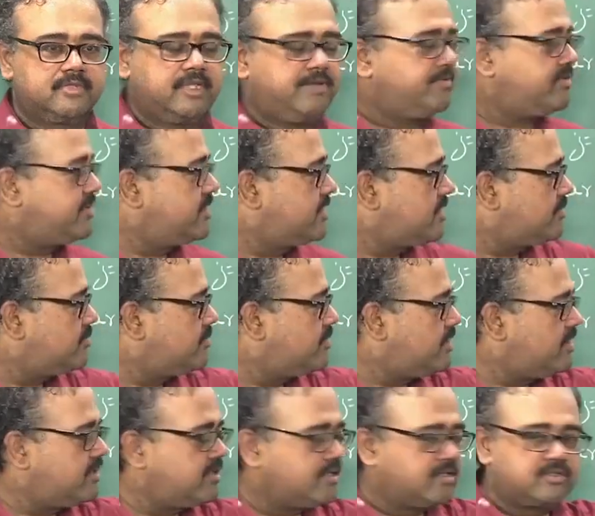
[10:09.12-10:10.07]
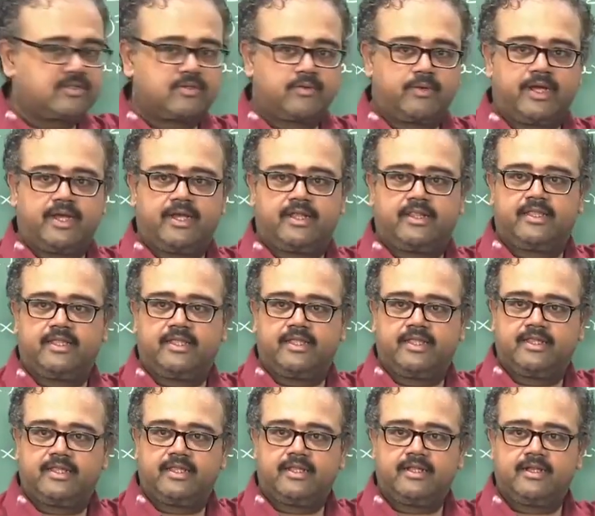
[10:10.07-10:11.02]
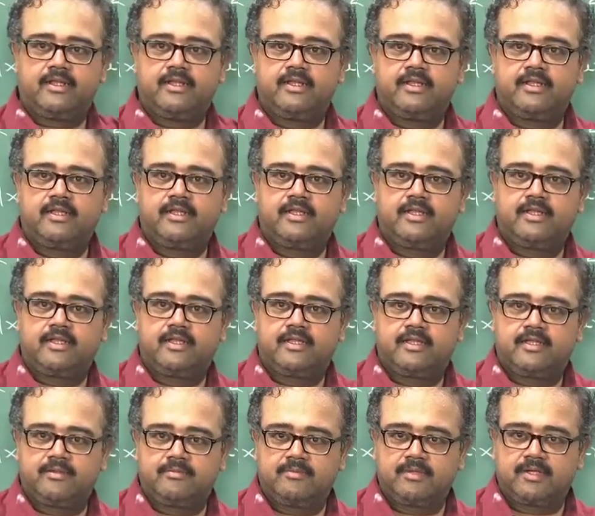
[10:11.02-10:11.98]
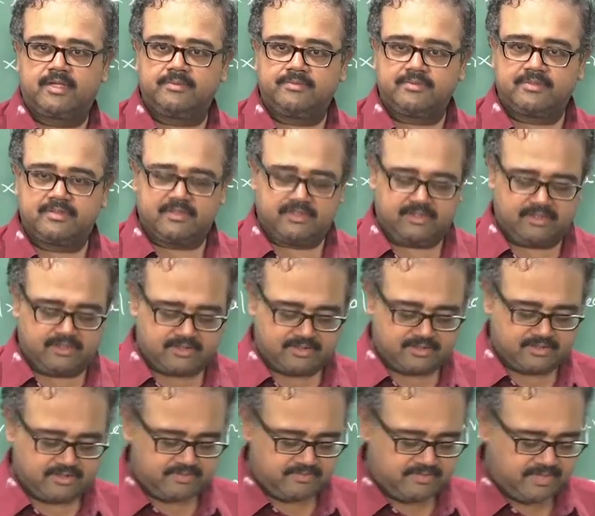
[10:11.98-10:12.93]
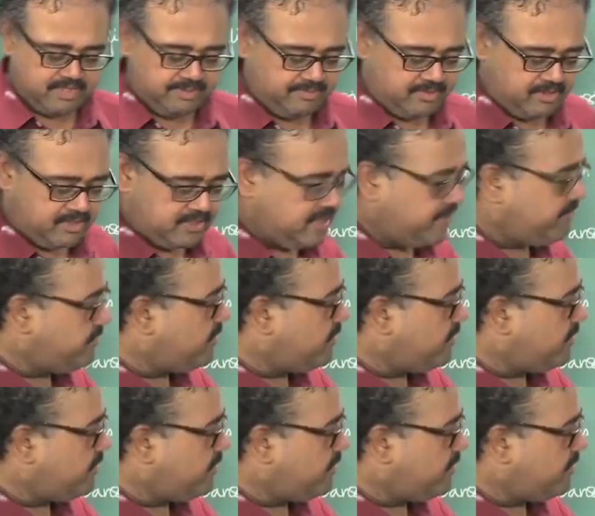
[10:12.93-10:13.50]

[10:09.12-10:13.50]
If you think about it, that squared thingy there becomes this, because